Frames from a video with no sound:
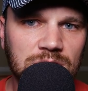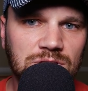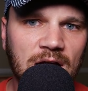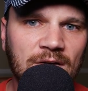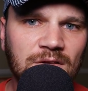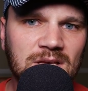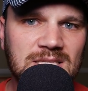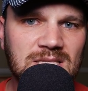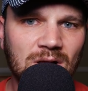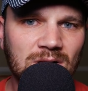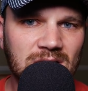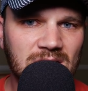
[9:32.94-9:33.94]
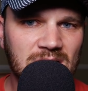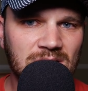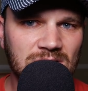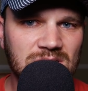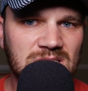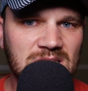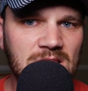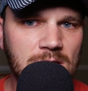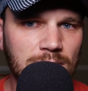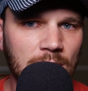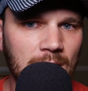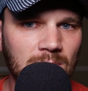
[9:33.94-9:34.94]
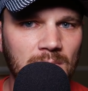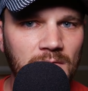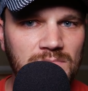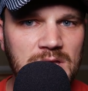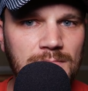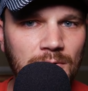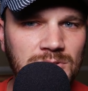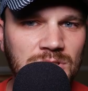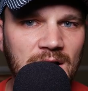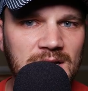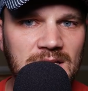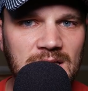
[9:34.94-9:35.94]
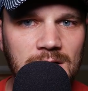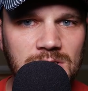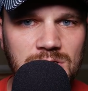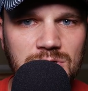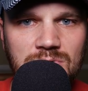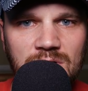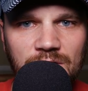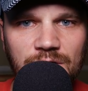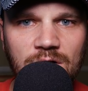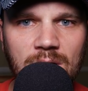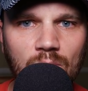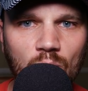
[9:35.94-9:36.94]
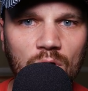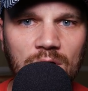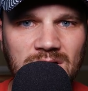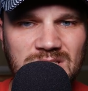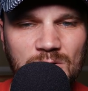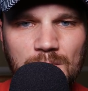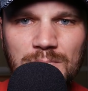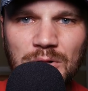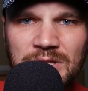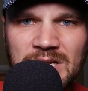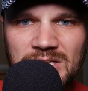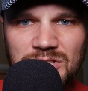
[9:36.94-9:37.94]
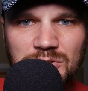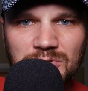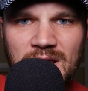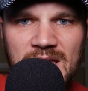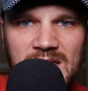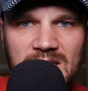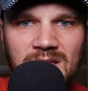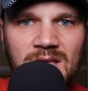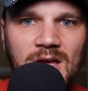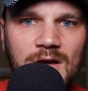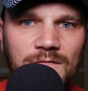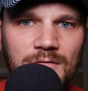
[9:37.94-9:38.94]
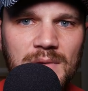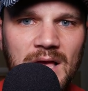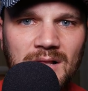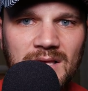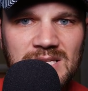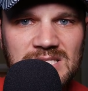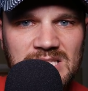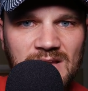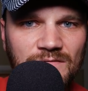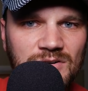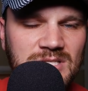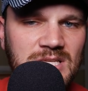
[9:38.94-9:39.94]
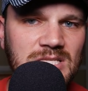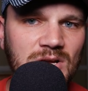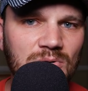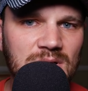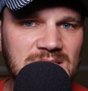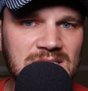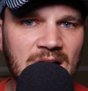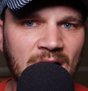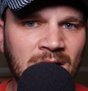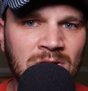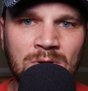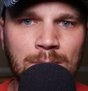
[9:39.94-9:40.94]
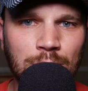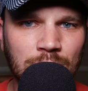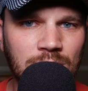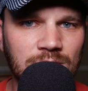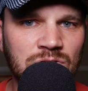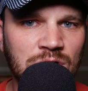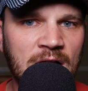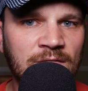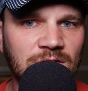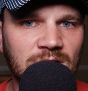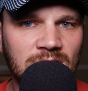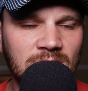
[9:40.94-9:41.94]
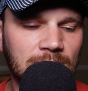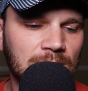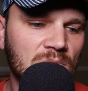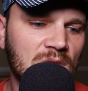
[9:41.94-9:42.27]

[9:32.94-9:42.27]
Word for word: Traffic is all an inner-city problem of people trying to get to and from work, so building a train from L A to San Francisco San Francisco is not going to improve traffic.